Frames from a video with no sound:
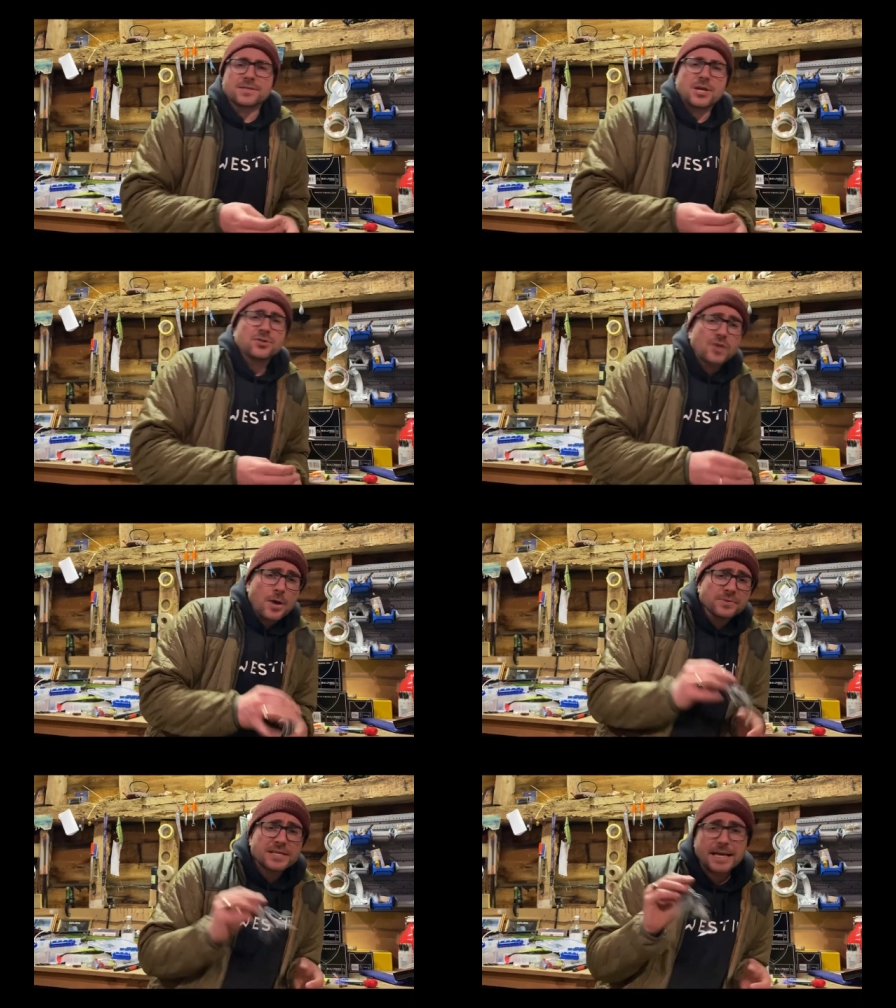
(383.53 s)
So you
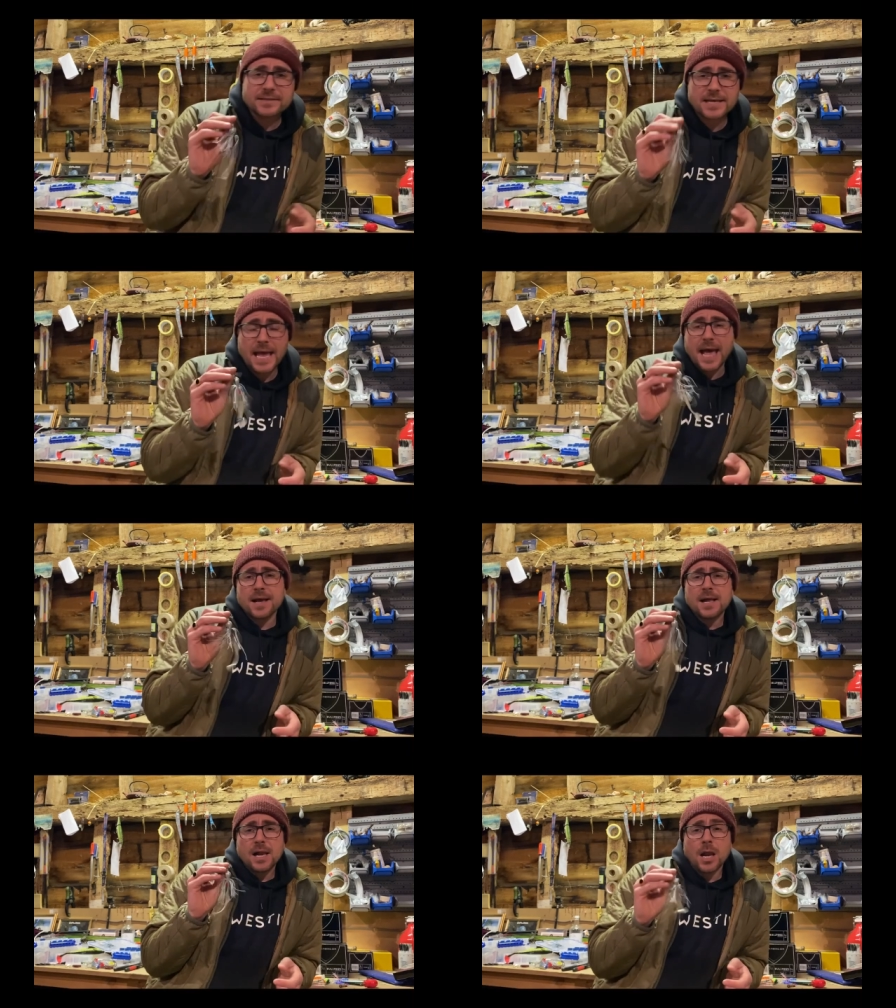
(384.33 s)
don't tend to get
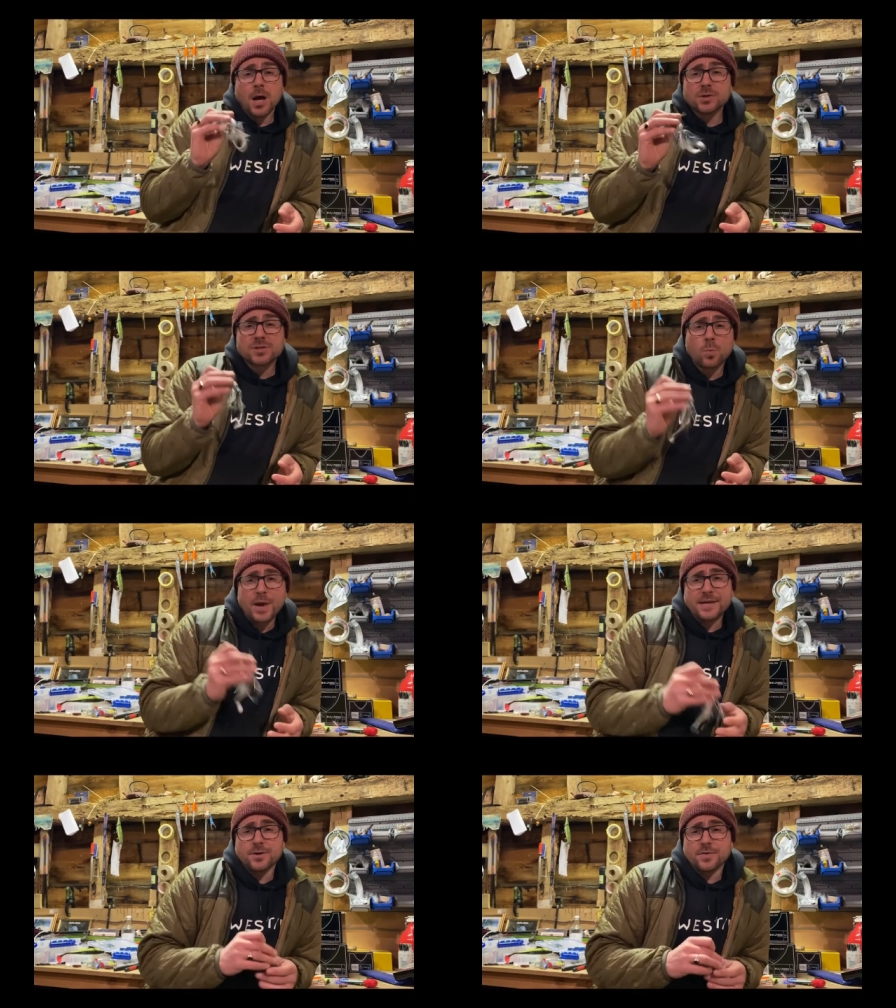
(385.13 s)
loads of
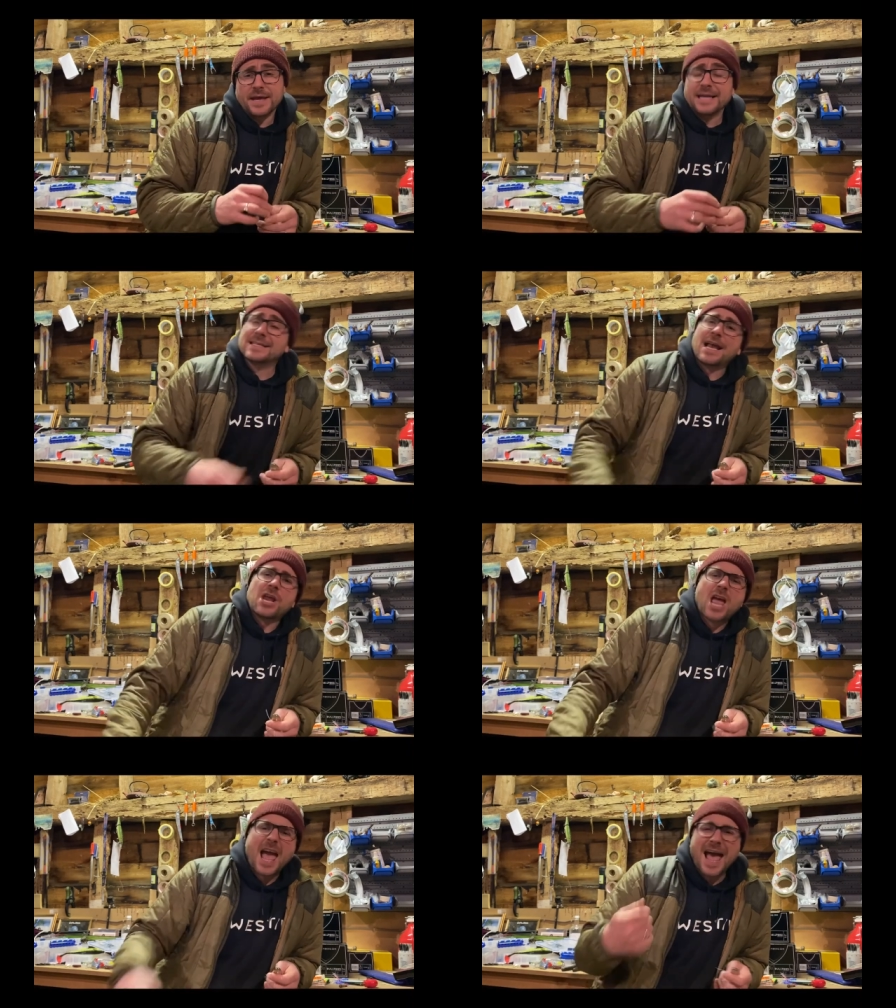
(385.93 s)
weed on these, and
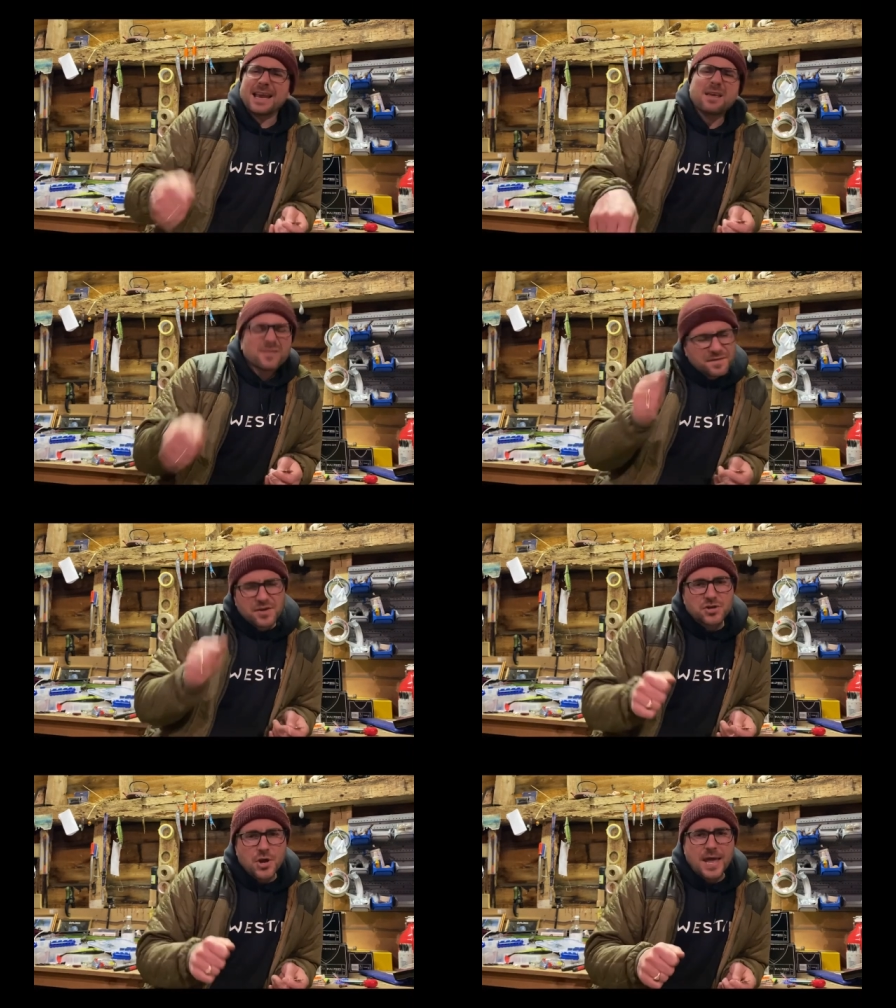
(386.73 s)
you can, even if you
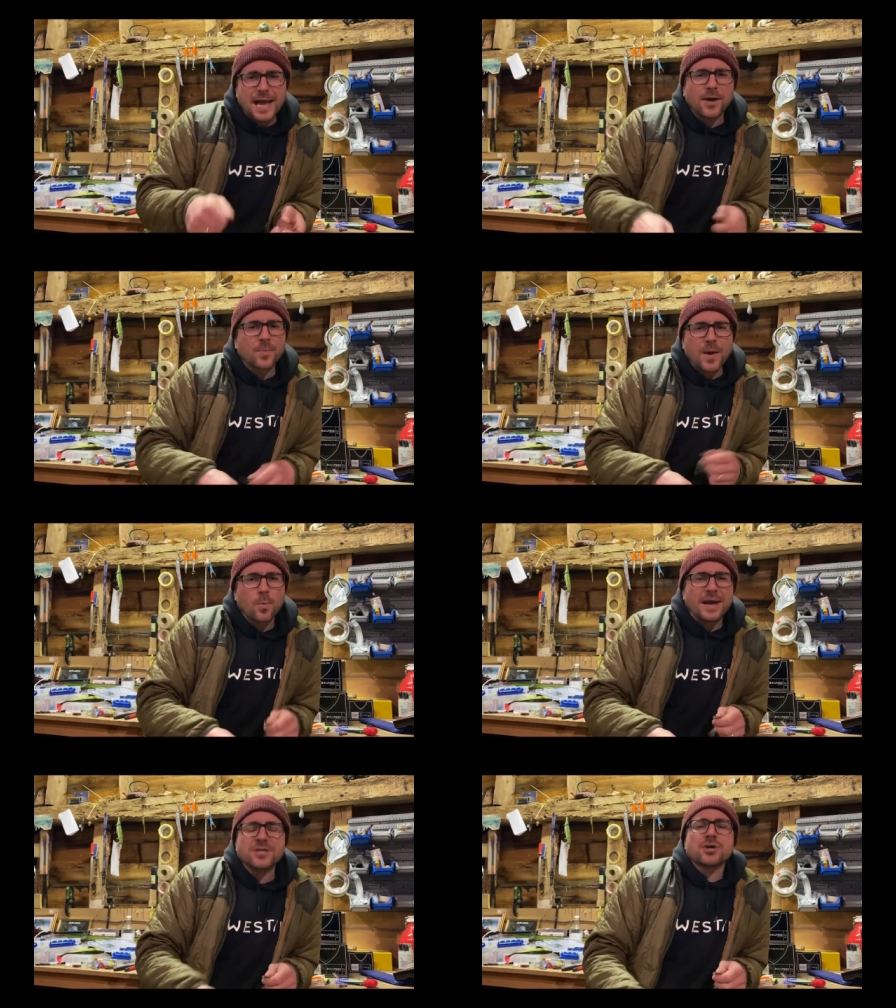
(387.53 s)
do get a little bit of
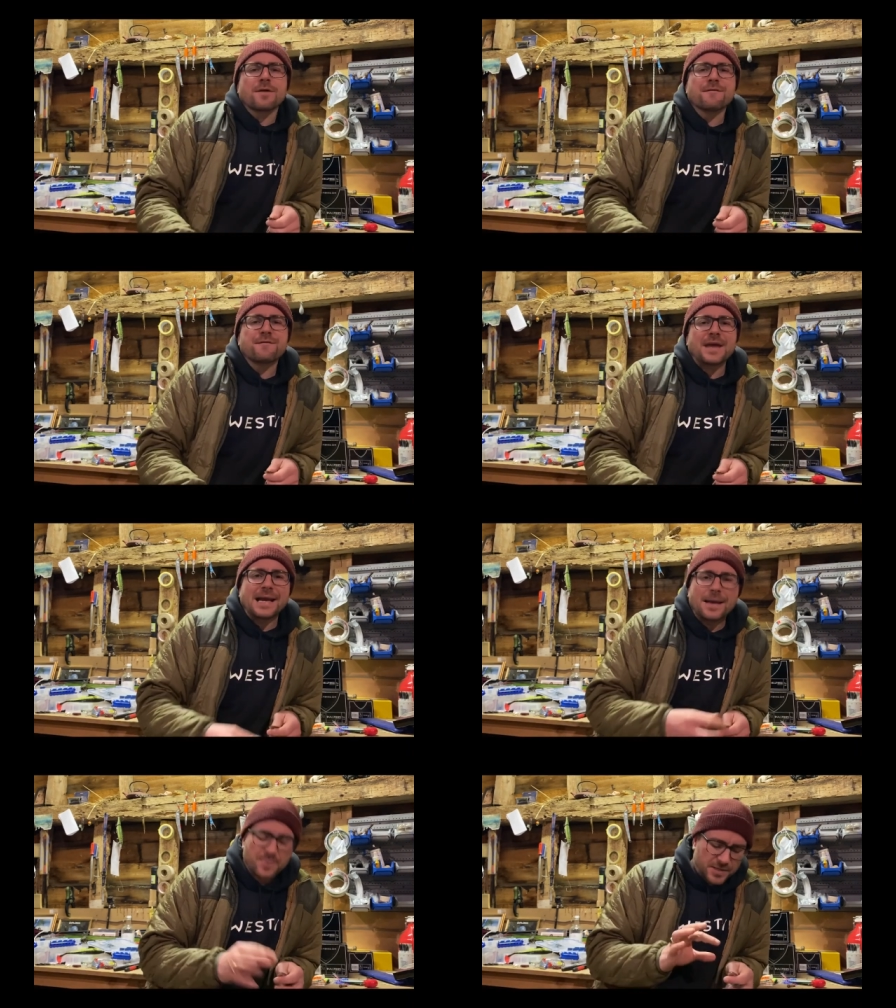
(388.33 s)
weed, you can feel
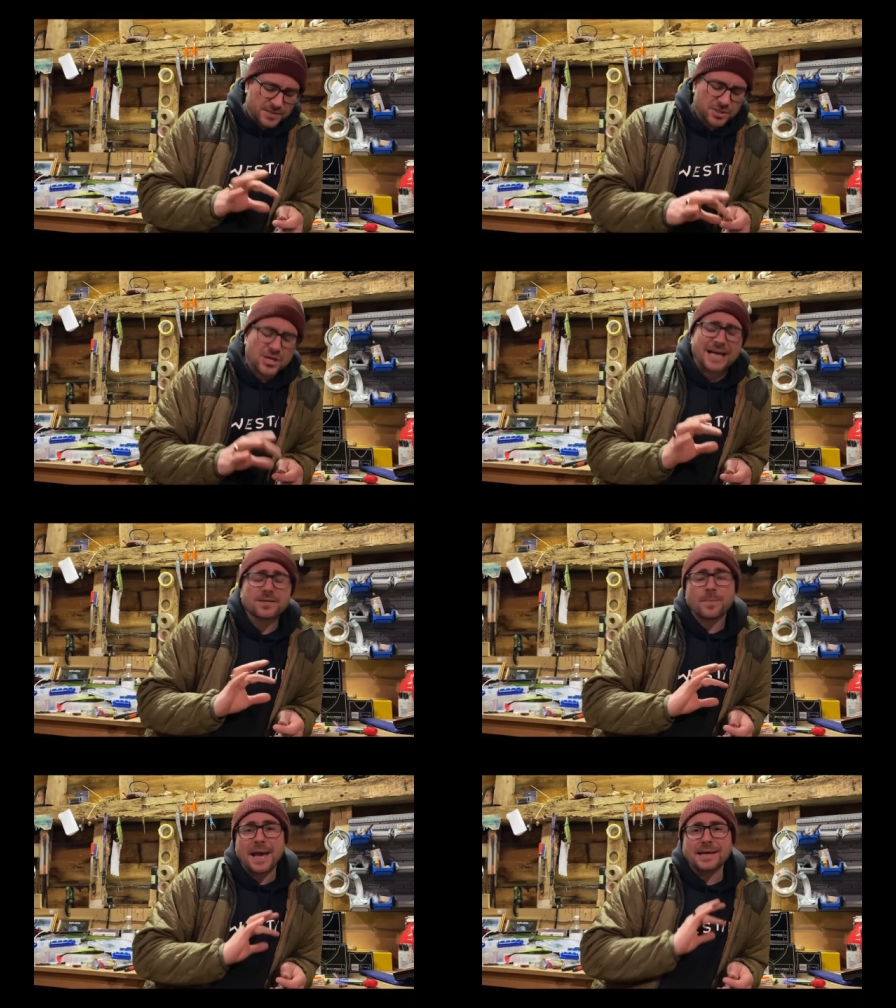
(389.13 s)
it because the
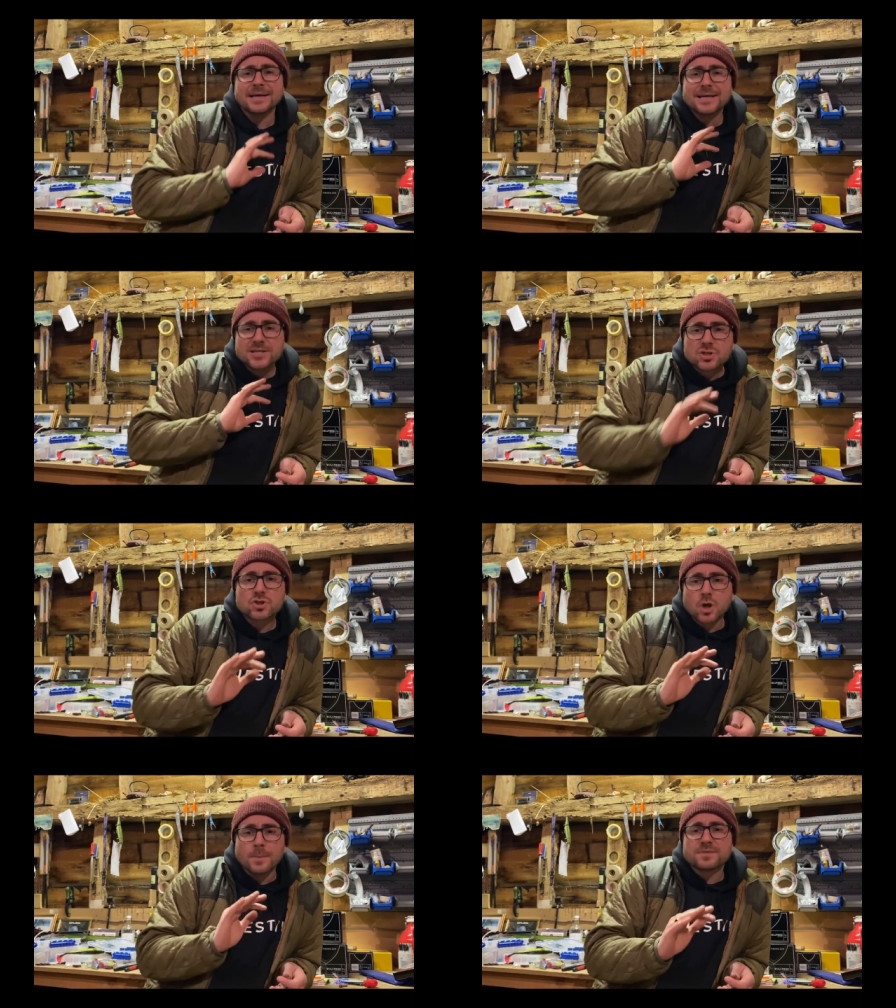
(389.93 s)
chatterbait
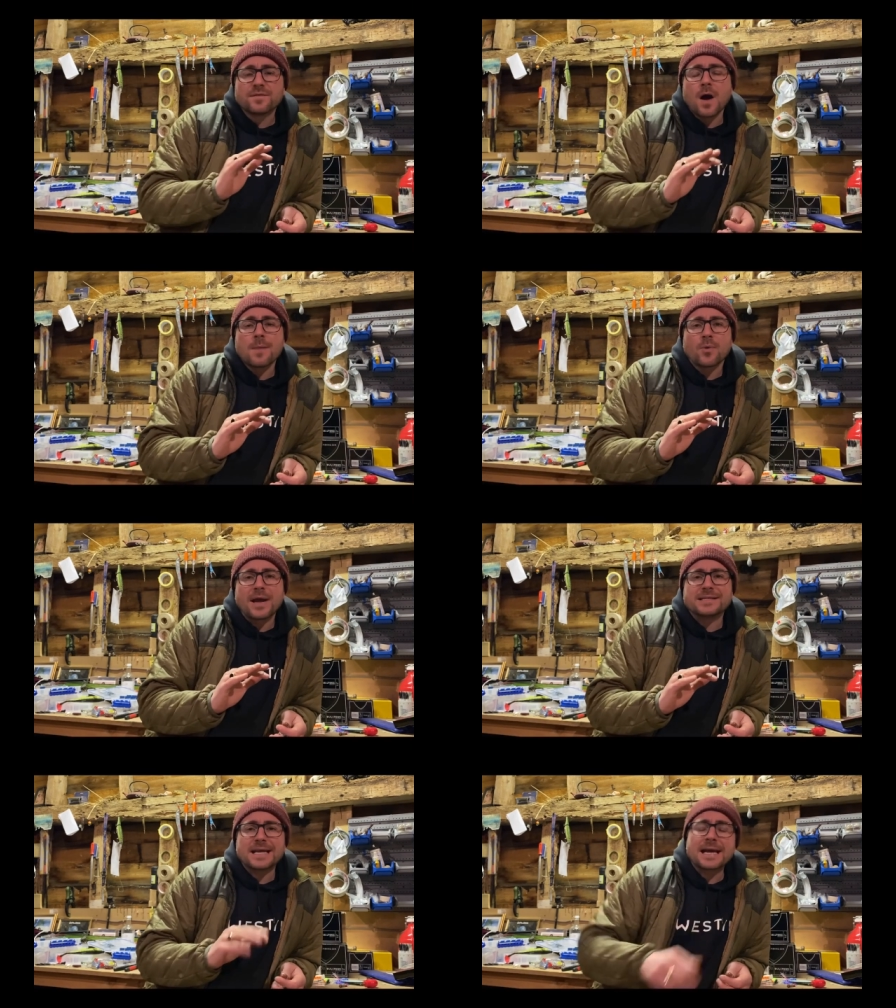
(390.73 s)
stops
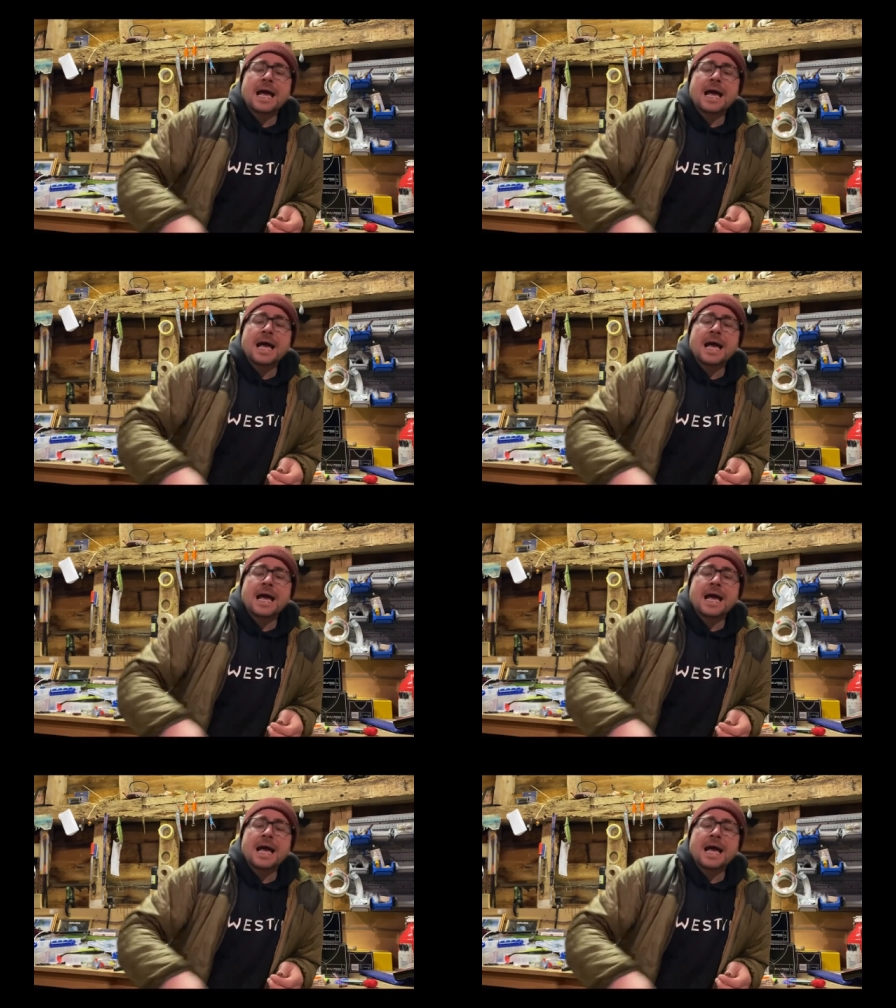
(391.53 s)
vibrating,